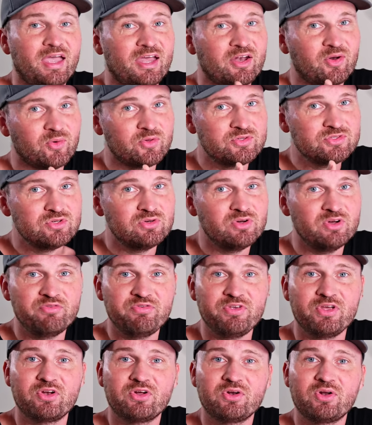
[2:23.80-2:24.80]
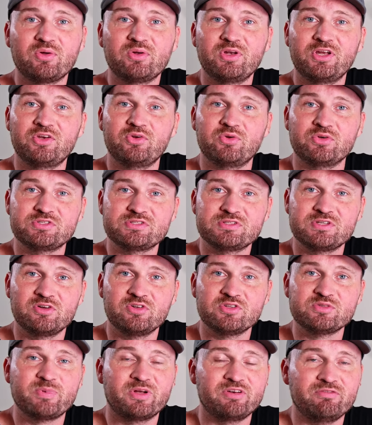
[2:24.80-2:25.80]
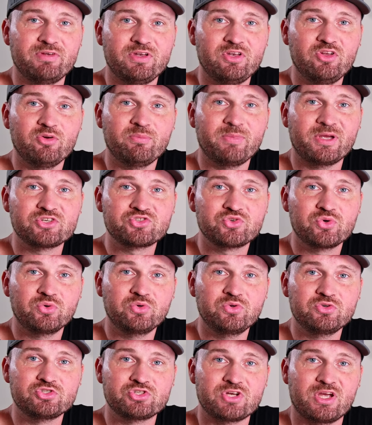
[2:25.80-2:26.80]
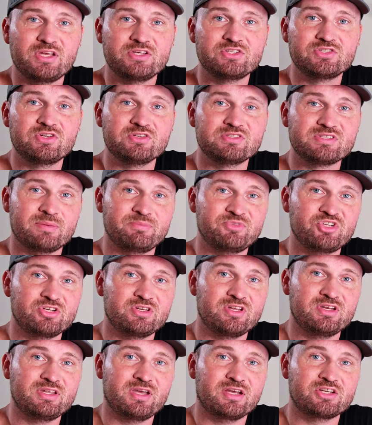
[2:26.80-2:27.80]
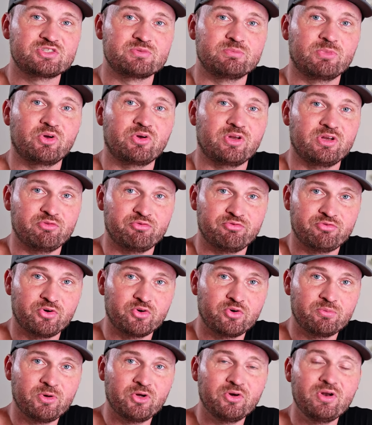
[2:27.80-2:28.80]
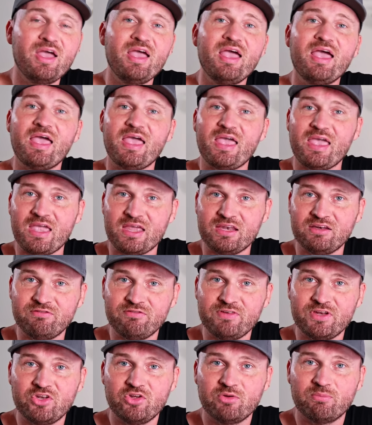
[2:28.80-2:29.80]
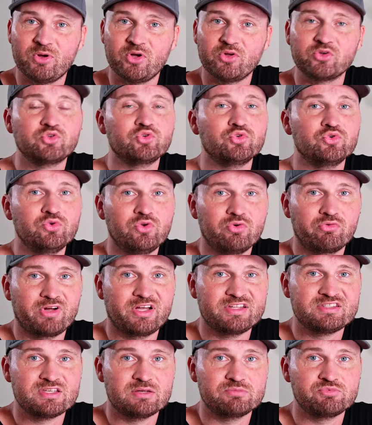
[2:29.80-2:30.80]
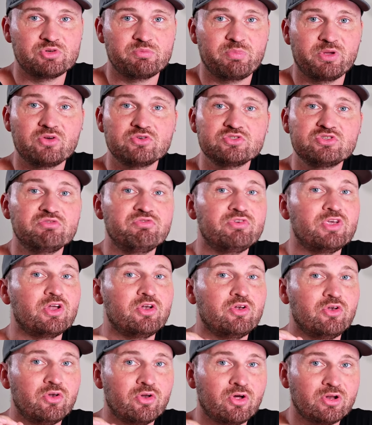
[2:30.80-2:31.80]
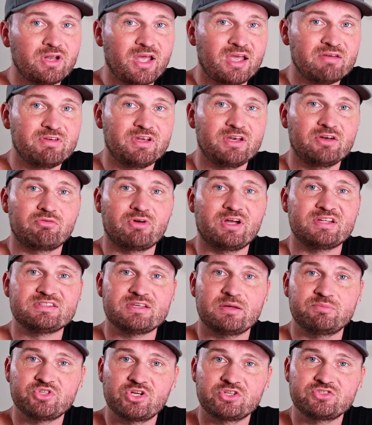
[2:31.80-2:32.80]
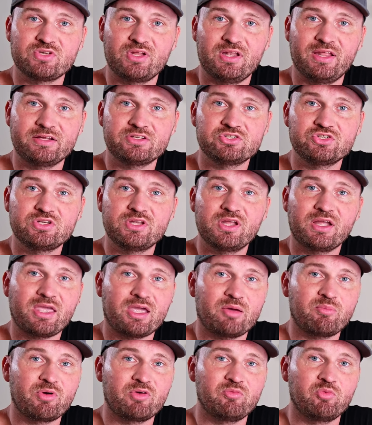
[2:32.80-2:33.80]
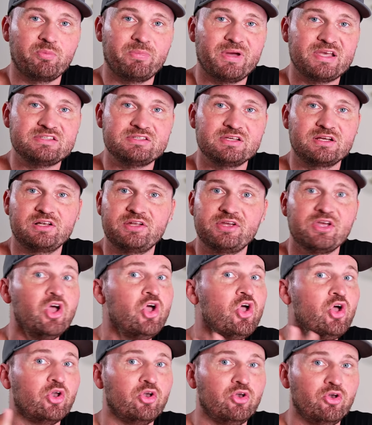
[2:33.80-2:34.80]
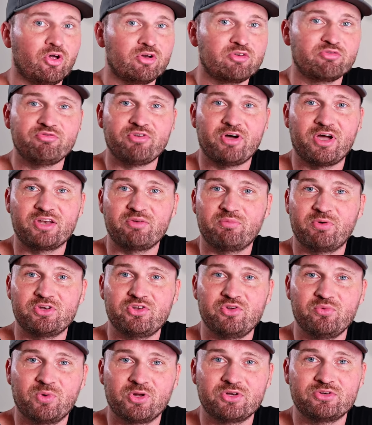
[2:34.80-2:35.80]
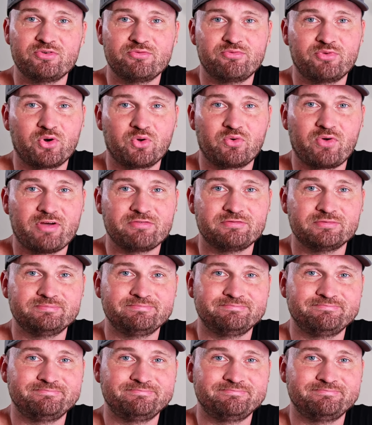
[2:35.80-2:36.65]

And also, if you're not only doing stills but video, make sure to change the subject detection mode in photo mode and video mode to the right subject, because if you're not having the right subject selected, the camera will basically not find what you want to photograph.